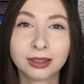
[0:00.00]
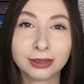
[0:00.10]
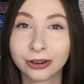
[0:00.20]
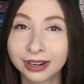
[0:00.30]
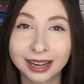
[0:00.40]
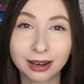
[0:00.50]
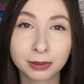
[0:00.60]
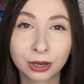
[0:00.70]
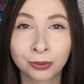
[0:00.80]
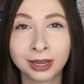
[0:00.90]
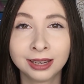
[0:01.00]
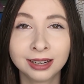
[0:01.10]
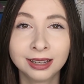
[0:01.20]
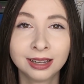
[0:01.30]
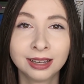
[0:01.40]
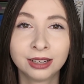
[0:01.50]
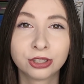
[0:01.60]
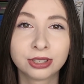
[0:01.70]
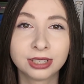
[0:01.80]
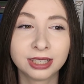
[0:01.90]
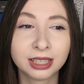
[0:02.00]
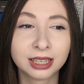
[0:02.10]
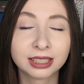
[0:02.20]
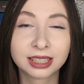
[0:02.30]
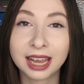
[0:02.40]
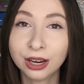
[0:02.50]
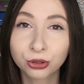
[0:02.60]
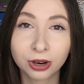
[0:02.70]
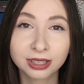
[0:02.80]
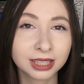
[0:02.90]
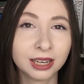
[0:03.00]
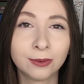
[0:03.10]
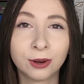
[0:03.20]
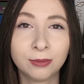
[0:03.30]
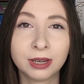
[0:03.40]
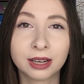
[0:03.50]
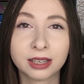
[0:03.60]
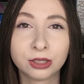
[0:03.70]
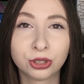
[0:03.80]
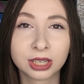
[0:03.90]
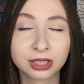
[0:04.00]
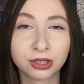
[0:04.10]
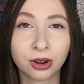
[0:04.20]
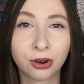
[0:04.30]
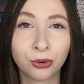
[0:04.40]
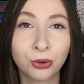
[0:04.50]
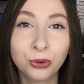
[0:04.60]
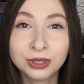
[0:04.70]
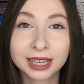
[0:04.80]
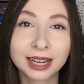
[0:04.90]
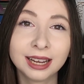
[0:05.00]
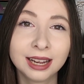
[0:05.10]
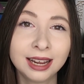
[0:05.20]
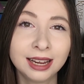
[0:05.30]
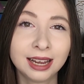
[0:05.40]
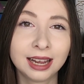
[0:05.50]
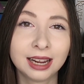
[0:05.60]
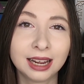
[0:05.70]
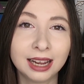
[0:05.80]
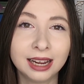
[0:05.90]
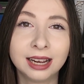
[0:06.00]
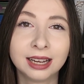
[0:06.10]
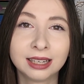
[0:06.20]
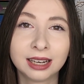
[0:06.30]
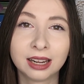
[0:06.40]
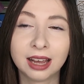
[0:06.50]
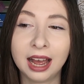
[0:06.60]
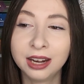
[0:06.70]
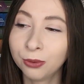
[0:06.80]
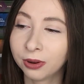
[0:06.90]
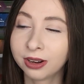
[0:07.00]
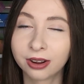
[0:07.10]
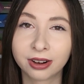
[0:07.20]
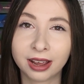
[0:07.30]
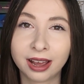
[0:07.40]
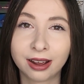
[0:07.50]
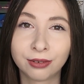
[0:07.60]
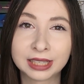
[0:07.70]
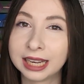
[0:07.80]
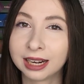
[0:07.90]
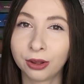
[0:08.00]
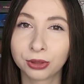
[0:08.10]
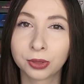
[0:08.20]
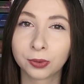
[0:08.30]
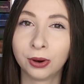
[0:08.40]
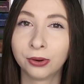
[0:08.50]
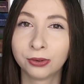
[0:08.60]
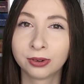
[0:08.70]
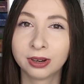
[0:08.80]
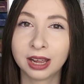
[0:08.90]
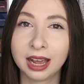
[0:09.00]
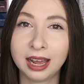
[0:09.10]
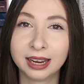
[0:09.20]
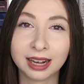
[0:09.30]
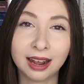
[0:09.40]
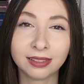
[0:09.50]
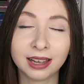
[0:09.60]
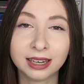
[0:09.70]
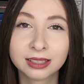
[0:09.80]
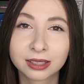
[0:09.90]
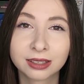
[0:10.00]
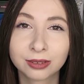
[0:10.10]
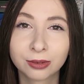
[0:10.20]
learning how to be queen, she can't trust anyone because she doesn't know who did it, and anyone could have taken out the throne and not liked